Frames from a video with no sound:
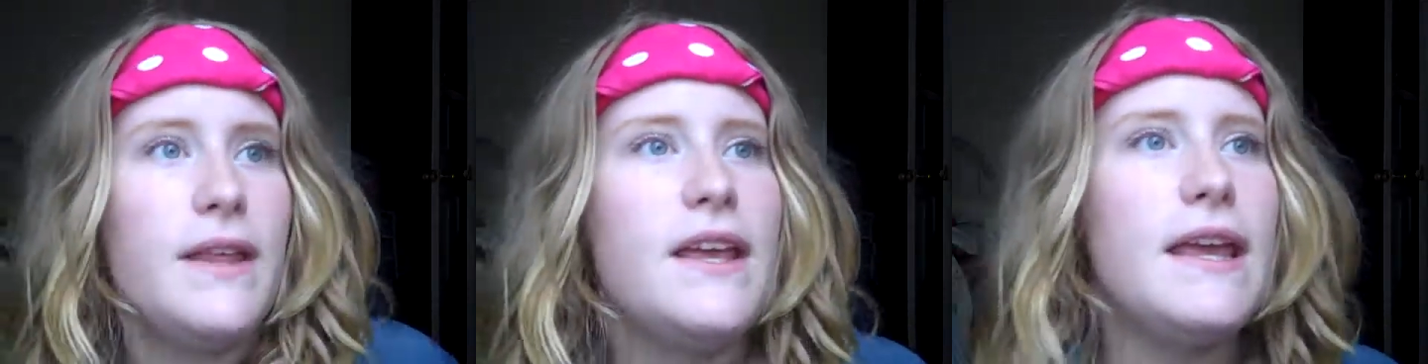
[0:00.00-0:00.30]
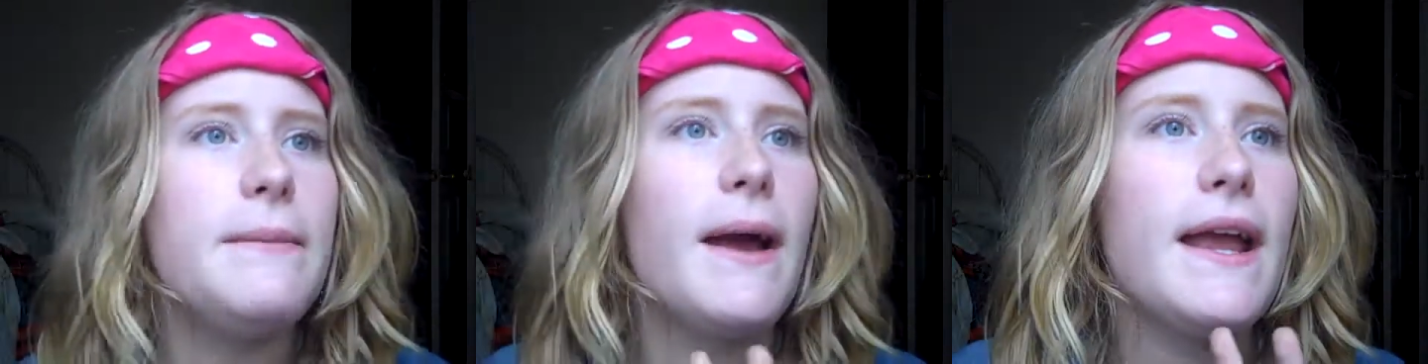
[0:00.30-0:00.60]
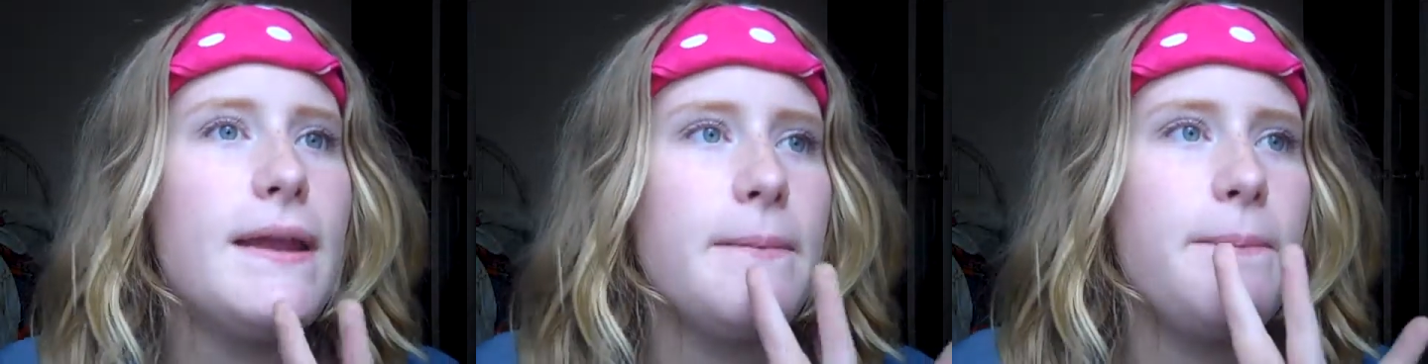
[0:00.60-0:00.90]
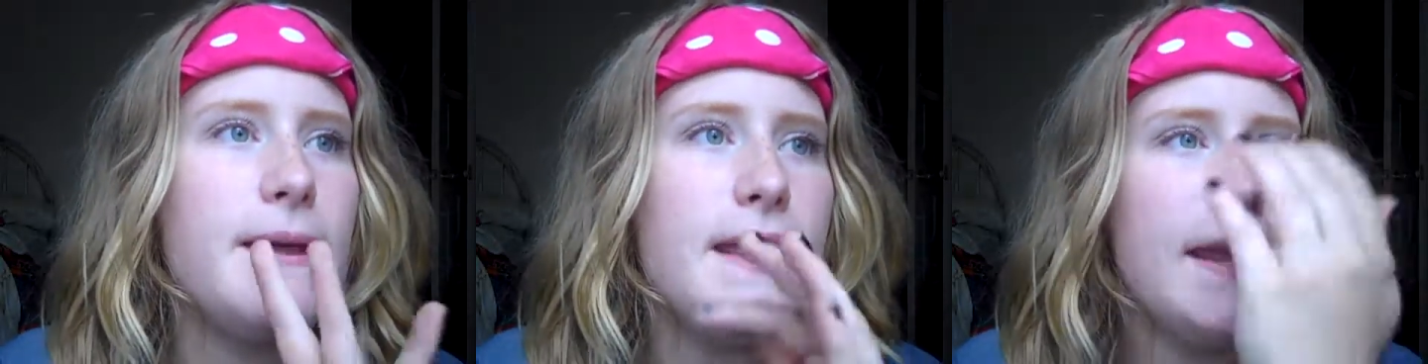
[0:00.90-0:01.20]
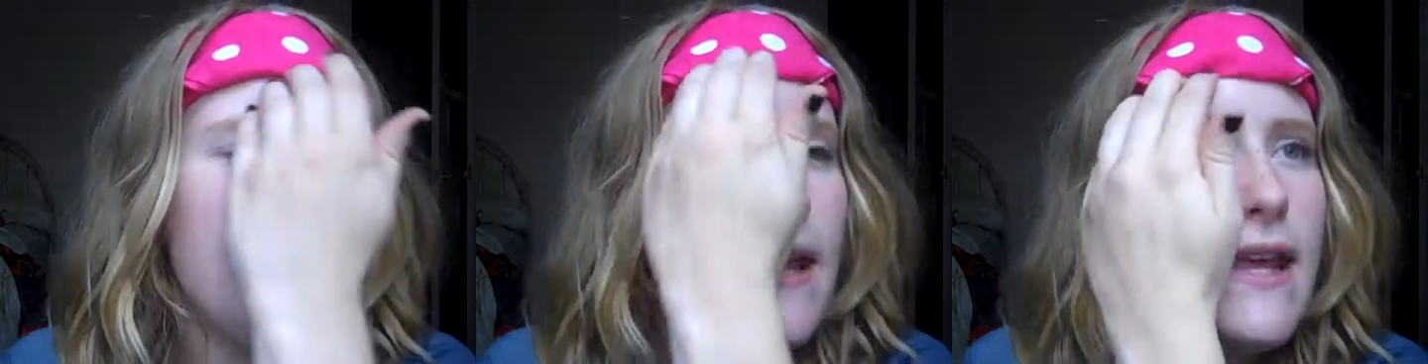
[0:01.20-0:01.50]
He
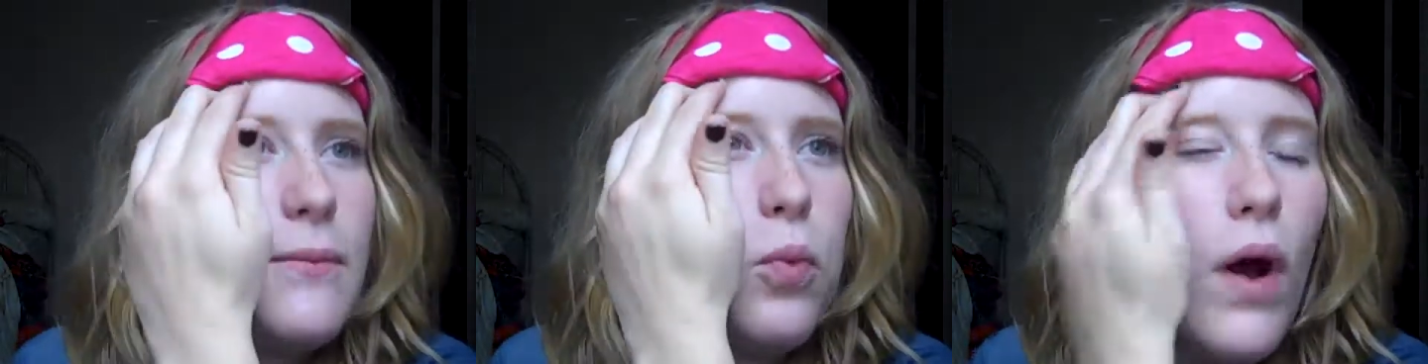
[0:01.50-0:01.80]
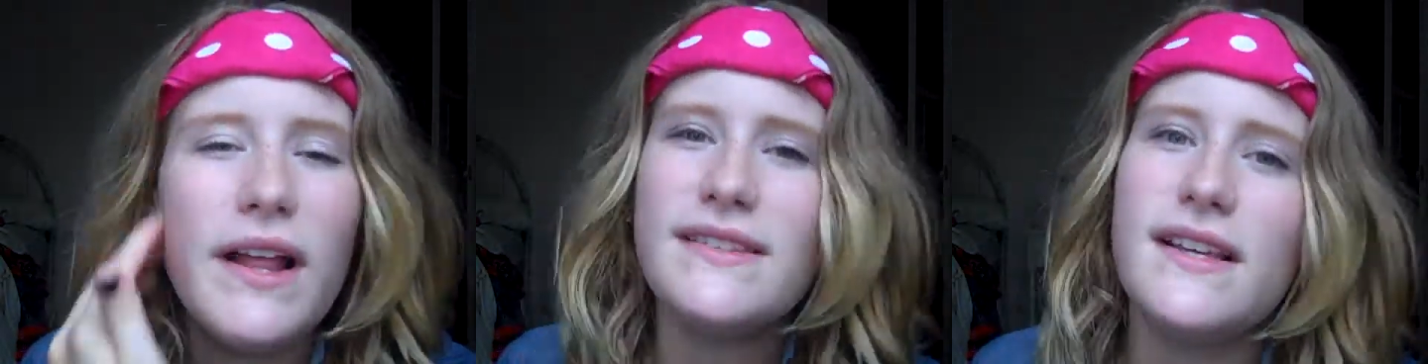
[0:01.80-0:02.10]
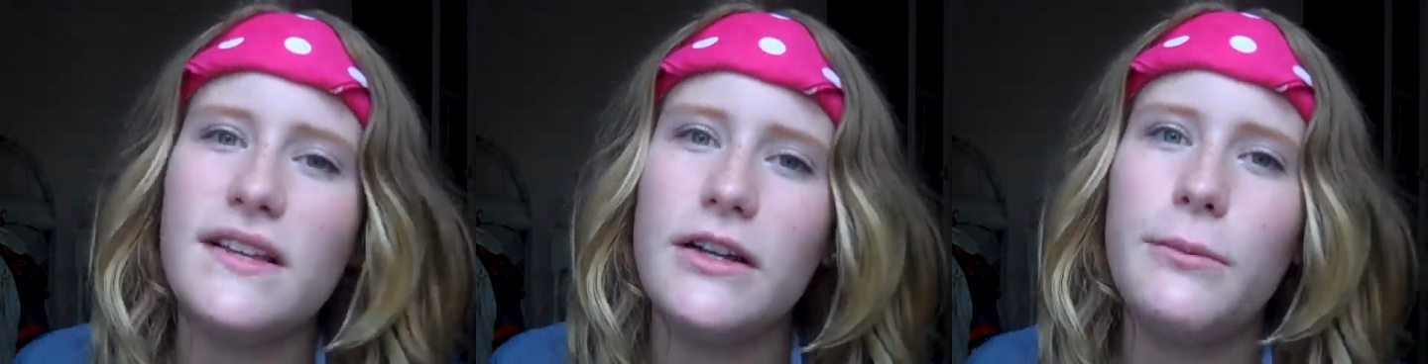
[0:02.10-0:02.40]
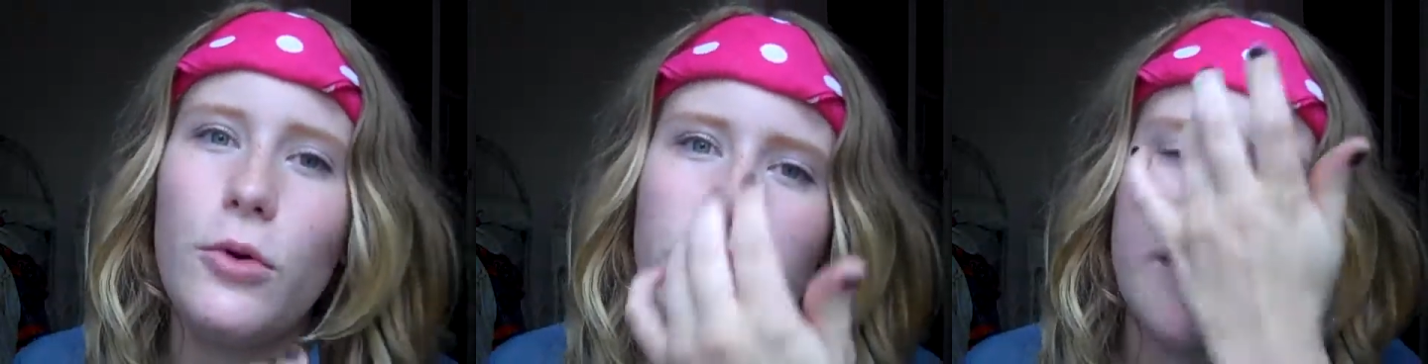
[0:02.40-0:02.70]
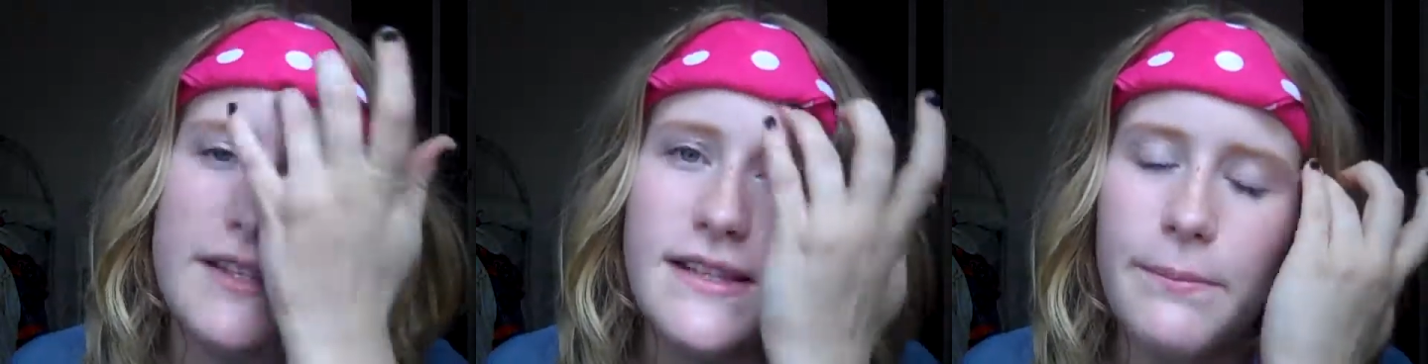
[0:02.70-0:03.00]
wants a little more
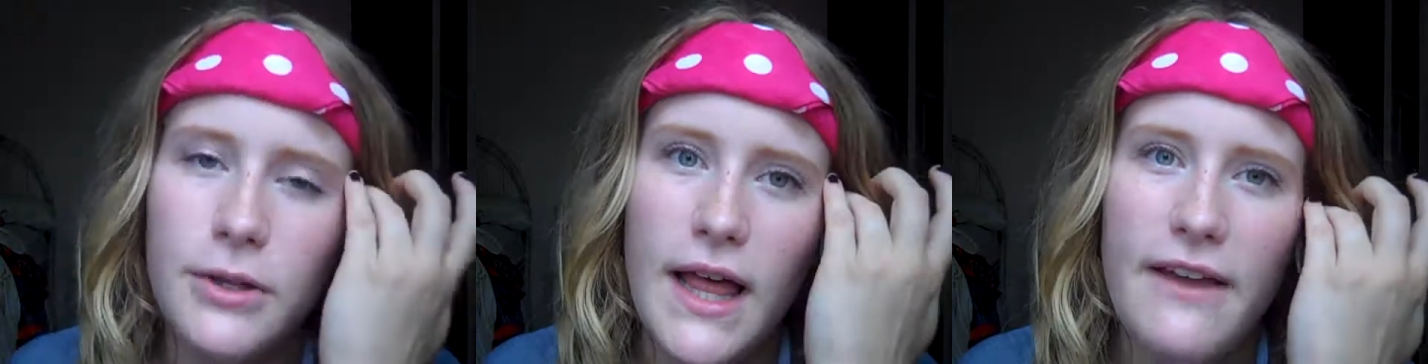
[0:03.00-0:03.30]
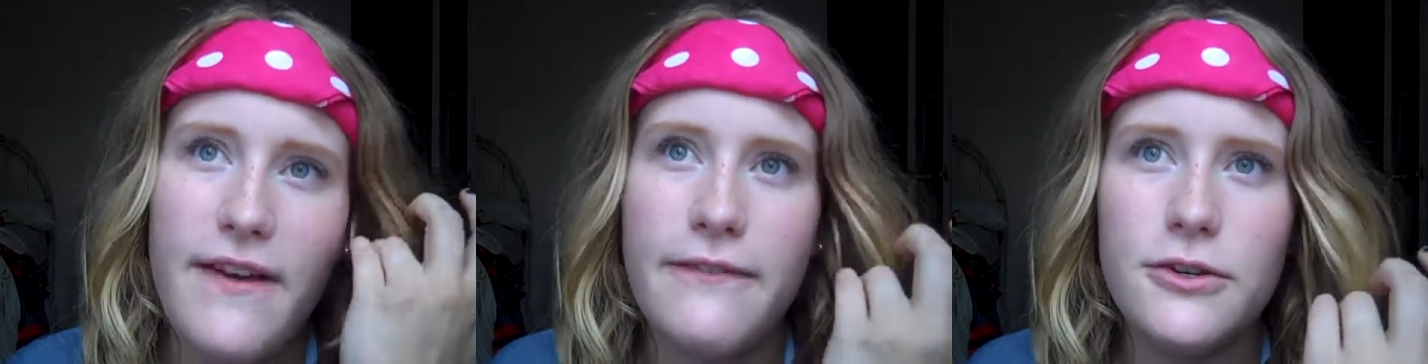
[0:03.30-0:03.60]
than the simple life.